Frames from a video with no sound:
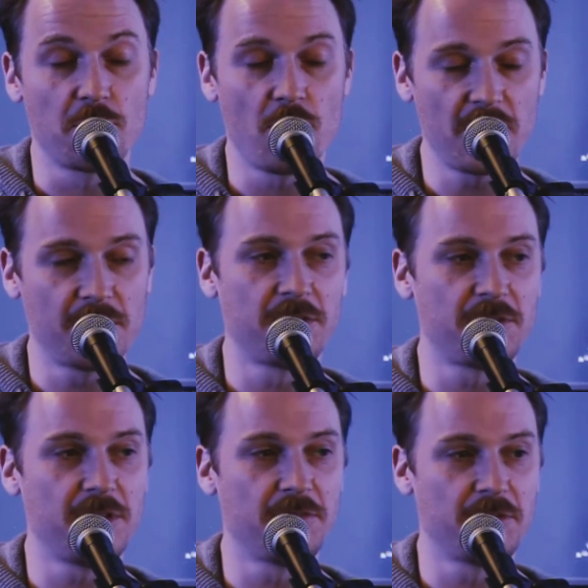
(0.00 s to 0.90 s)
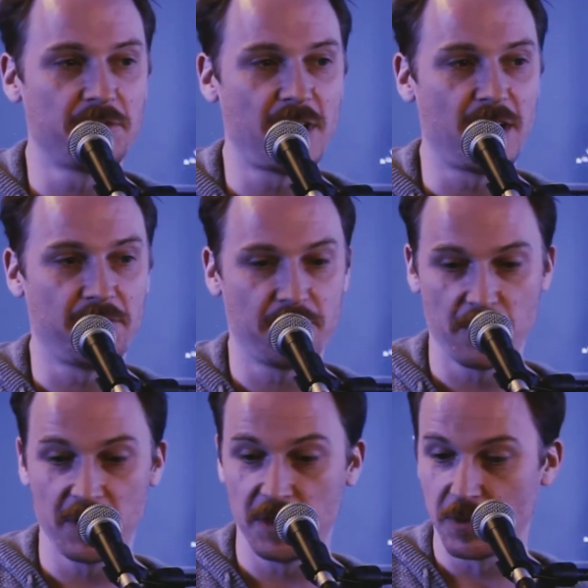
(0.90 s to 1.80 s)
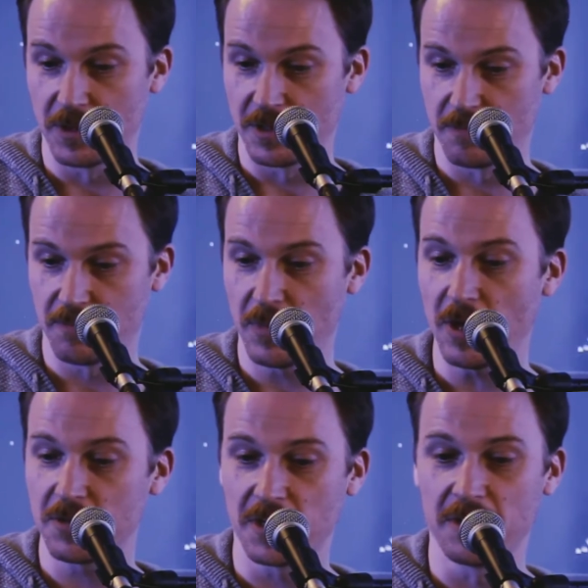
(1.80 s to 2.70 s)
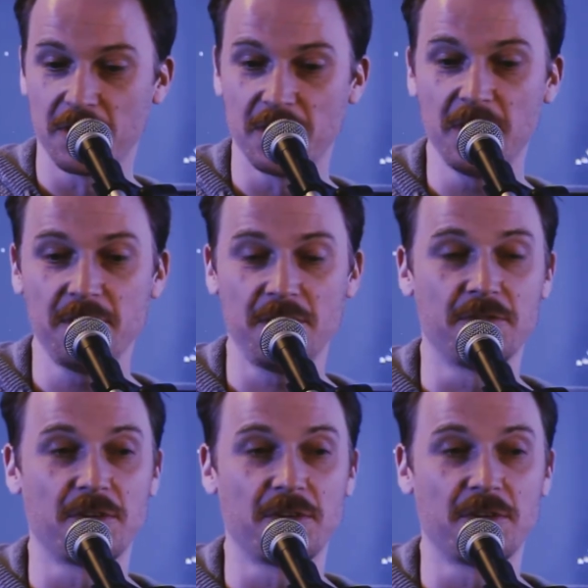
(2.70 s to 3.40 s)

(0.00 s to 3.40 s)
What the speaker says: the 1 and the 3 of the 5. But when you put the pulse underneath, you've